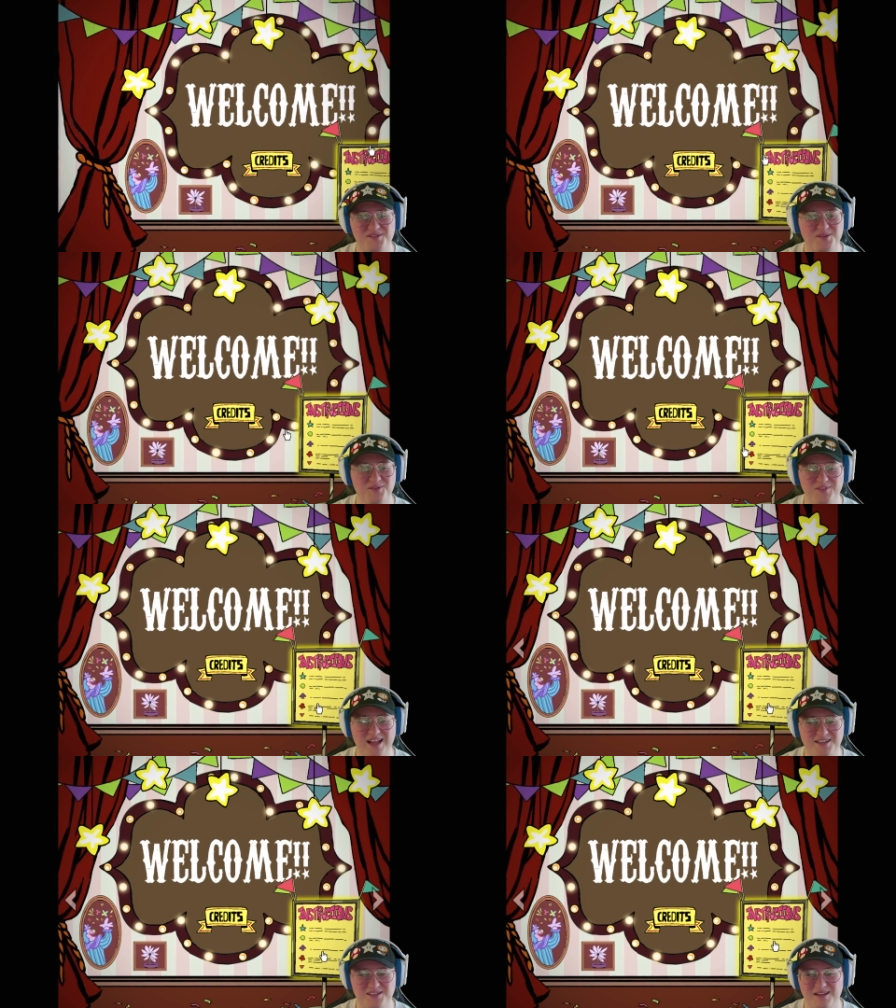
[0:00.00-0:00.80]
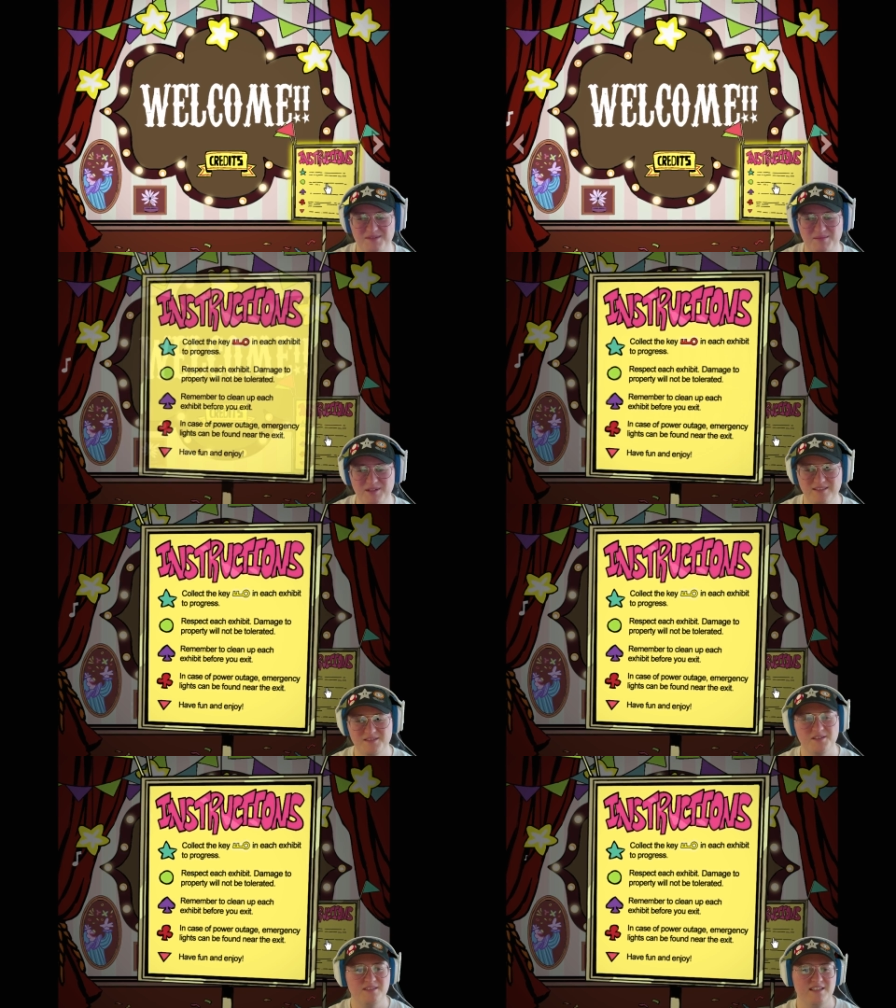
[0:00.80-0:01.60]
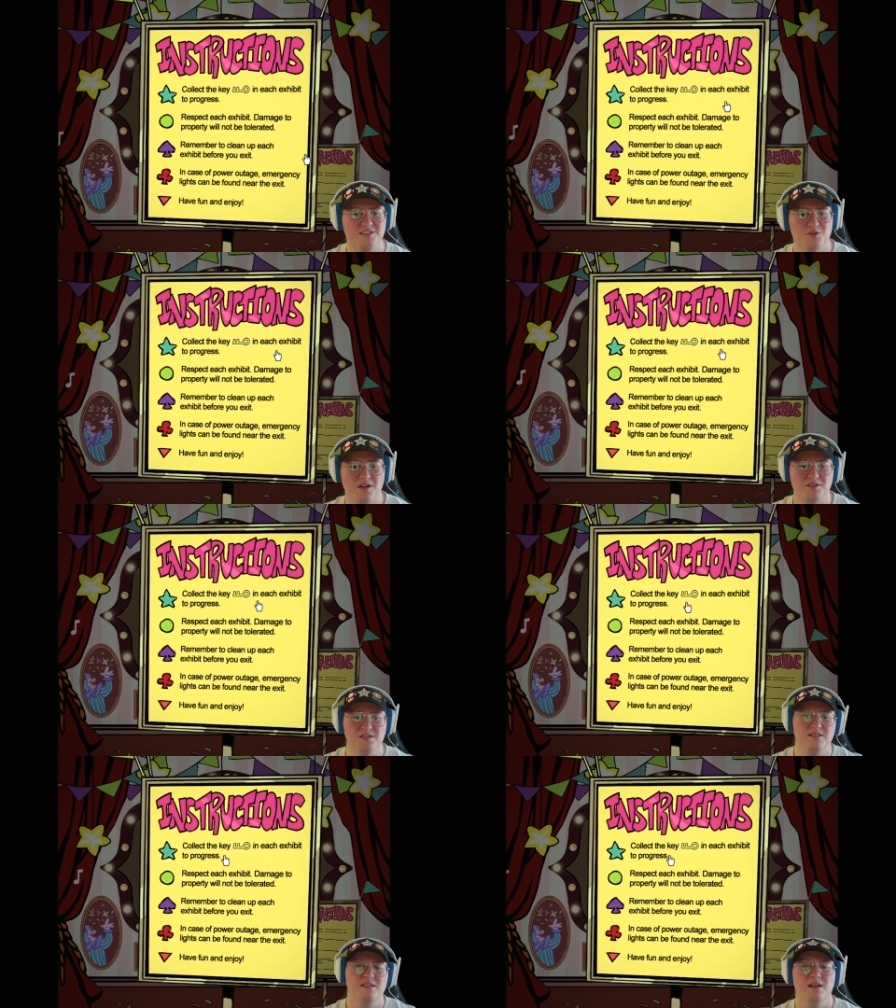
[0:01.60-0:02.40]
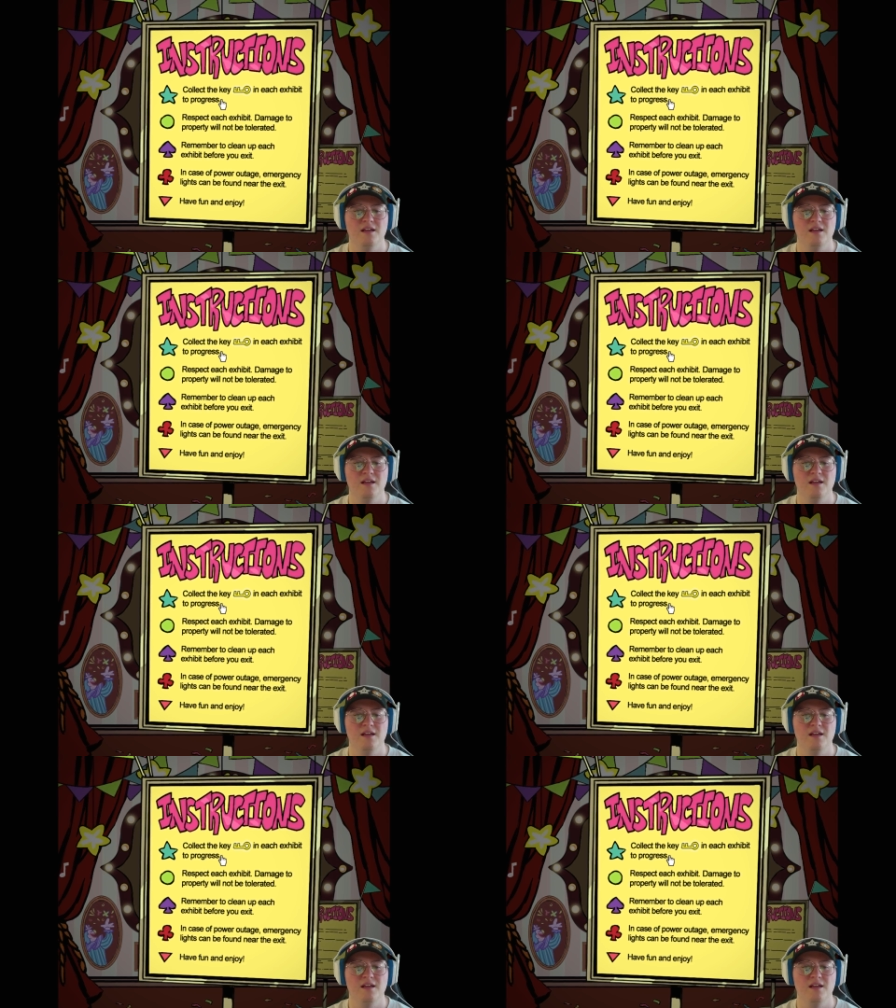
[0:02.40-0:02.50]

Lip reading: school Flash games I played. Let's look at the instructions.